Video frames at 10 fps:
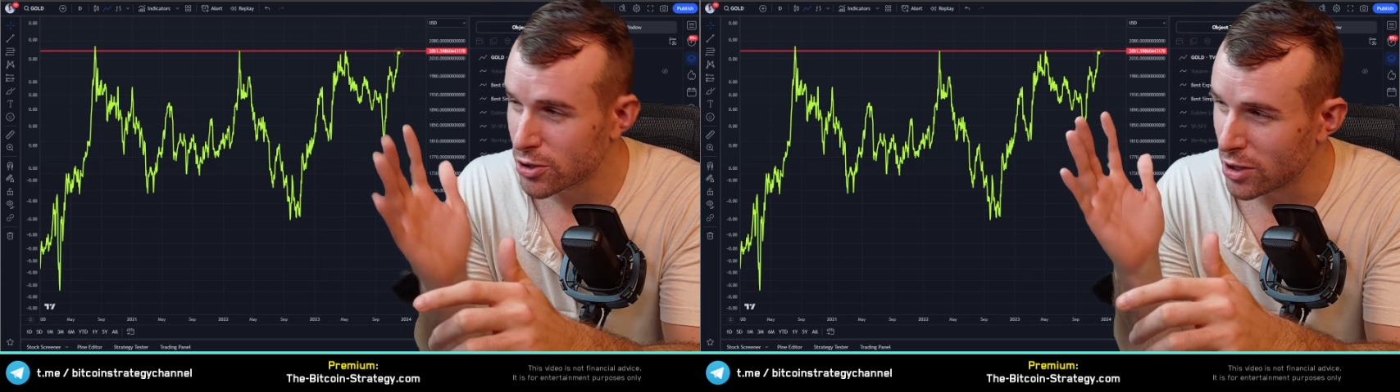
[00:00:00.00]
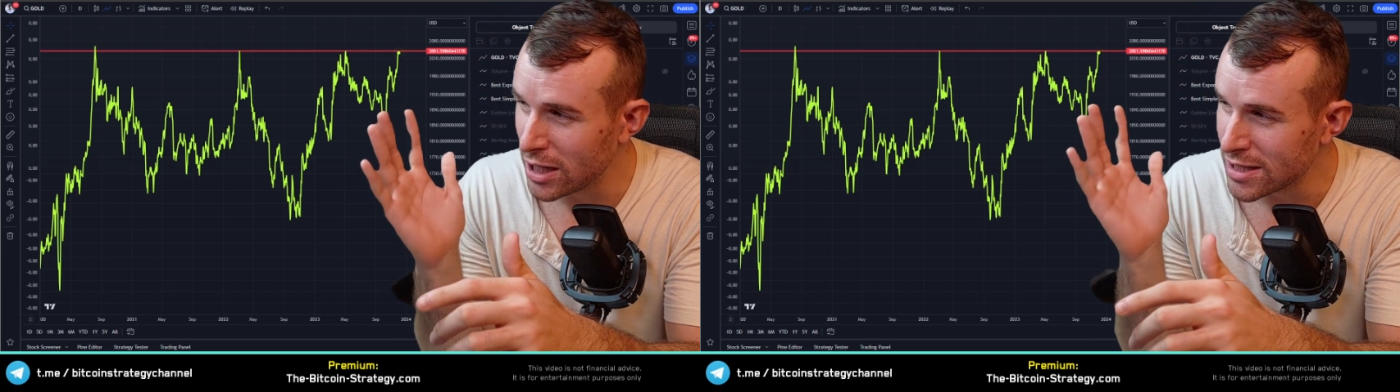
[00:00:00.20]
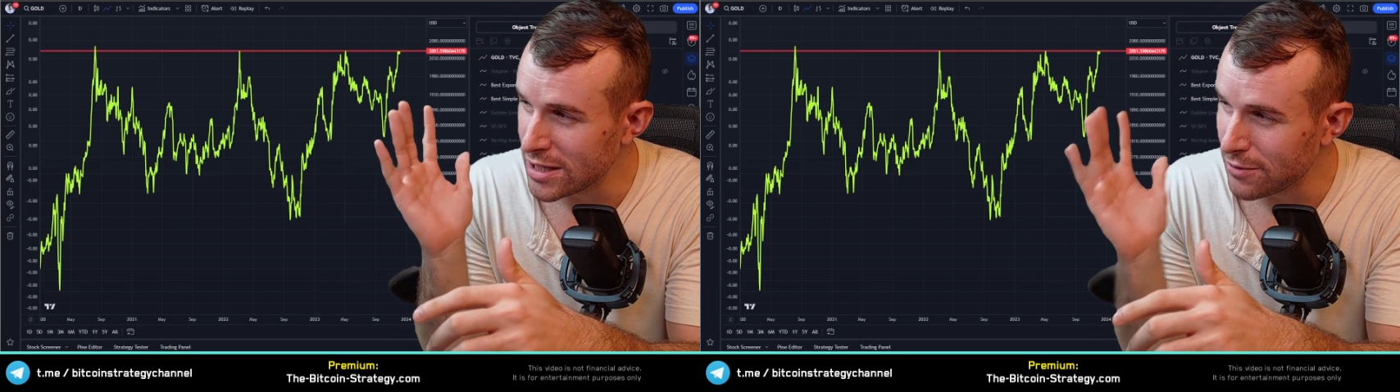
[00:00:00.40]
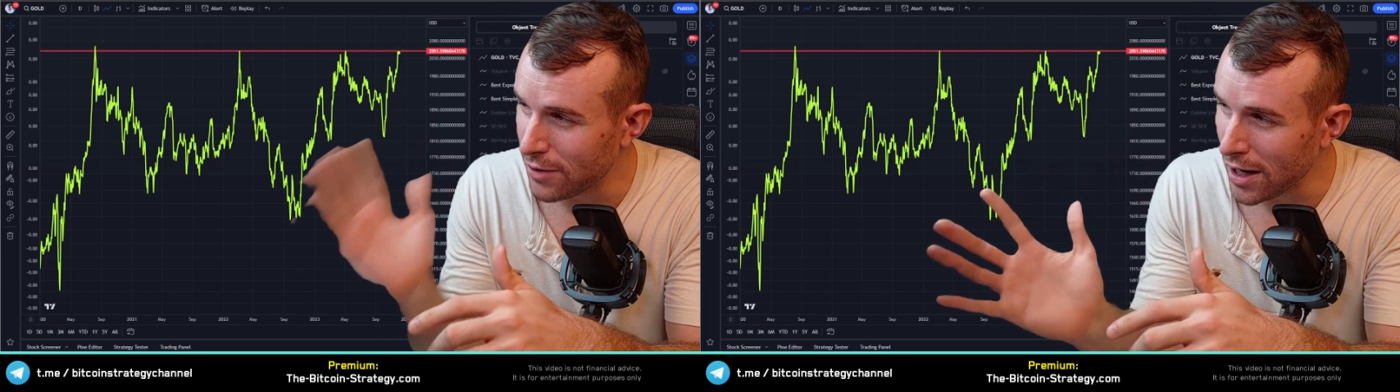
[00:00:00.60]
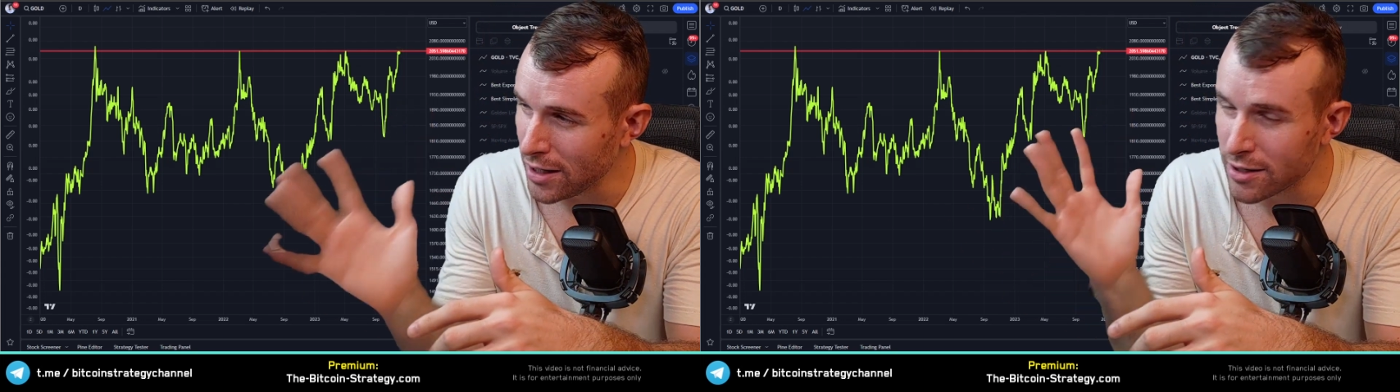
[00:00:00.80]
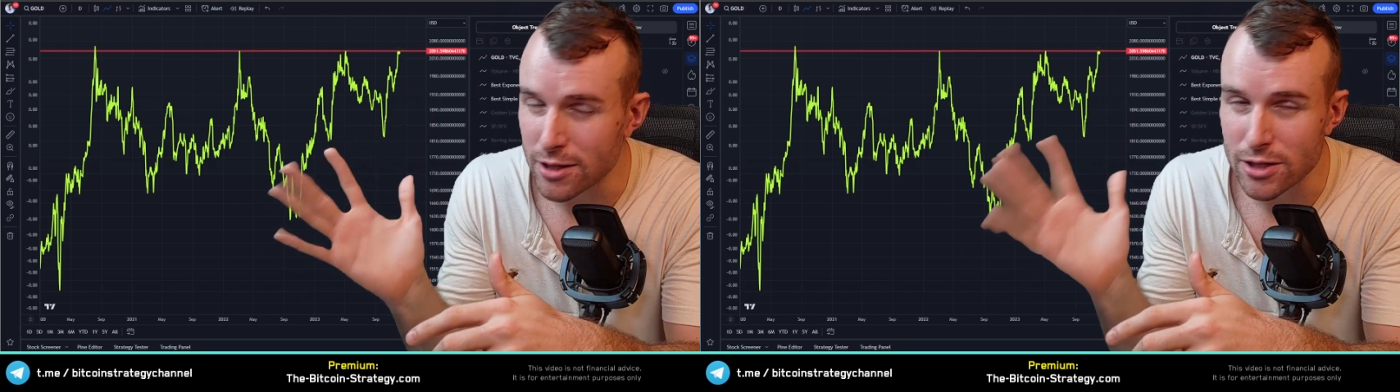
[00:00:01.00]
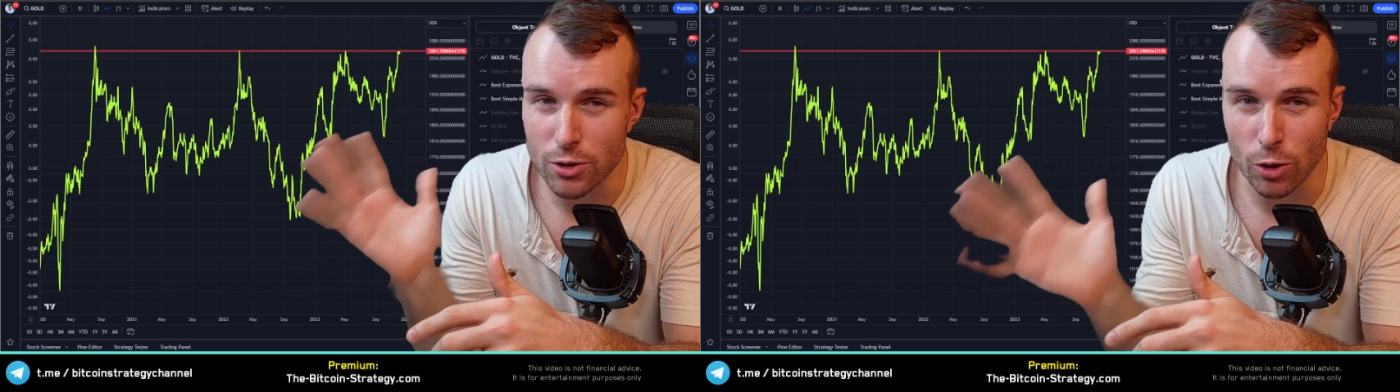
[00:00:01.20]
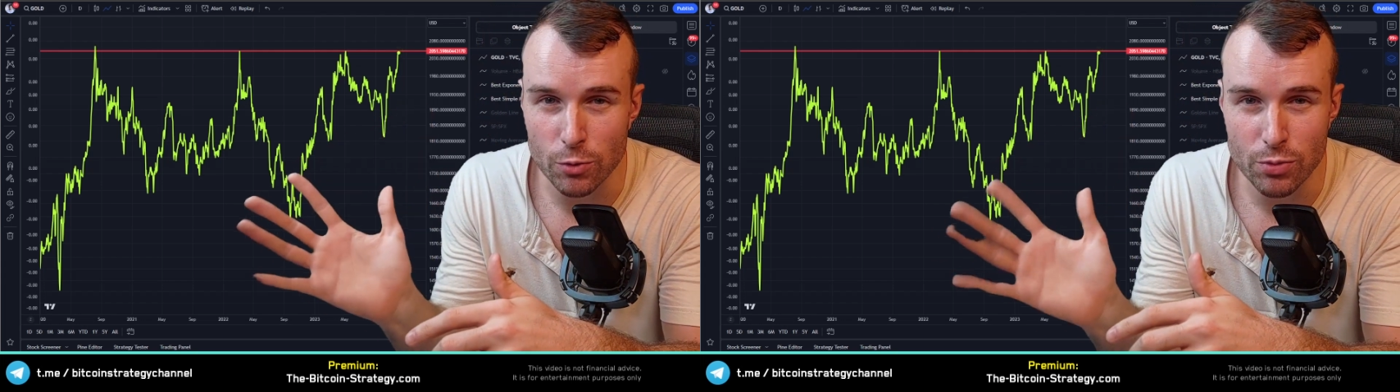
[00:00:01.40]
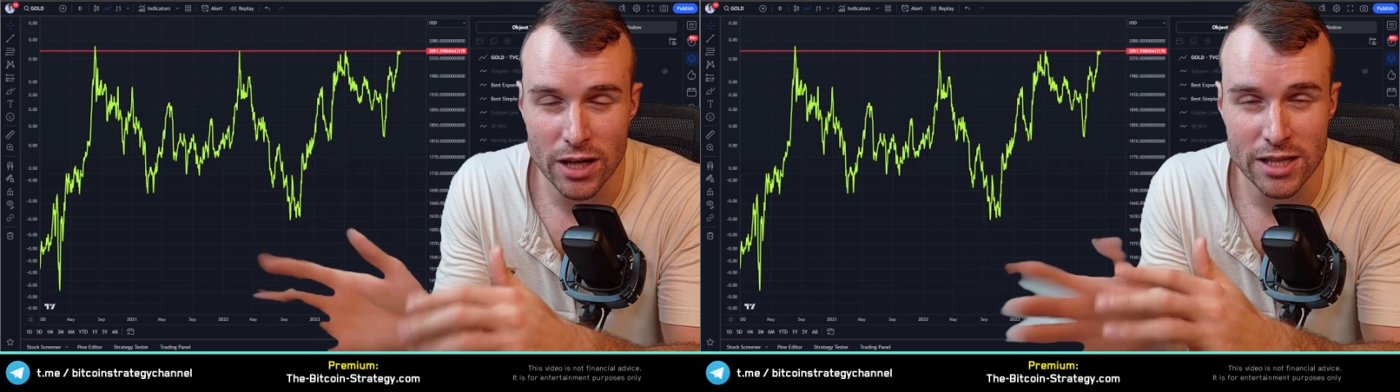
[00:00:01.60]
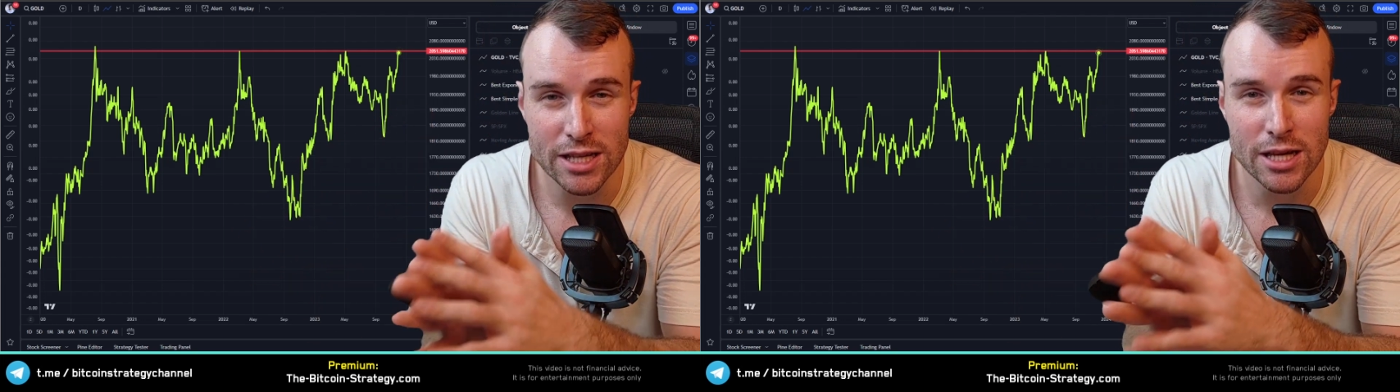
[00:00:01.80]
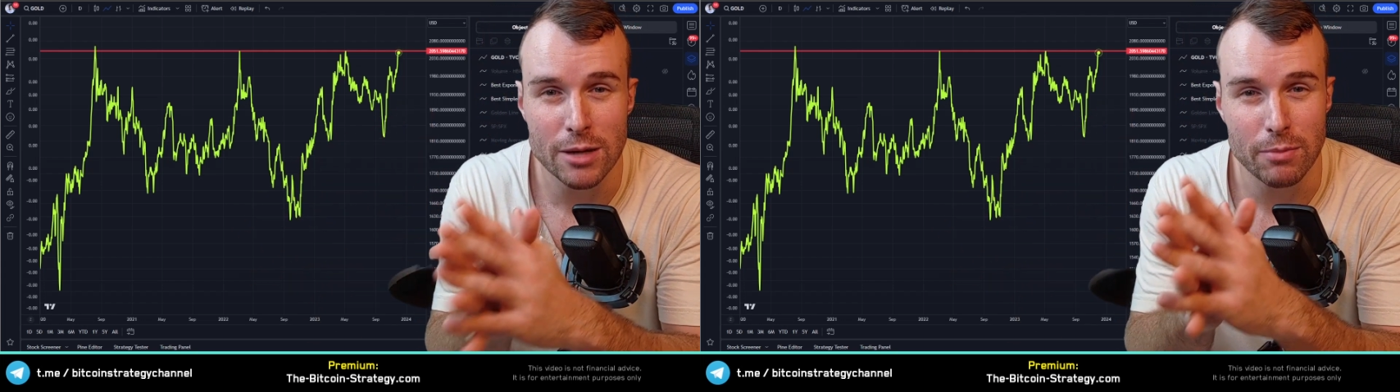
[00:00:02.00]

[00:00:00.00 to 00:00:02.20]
So let's divide this gold price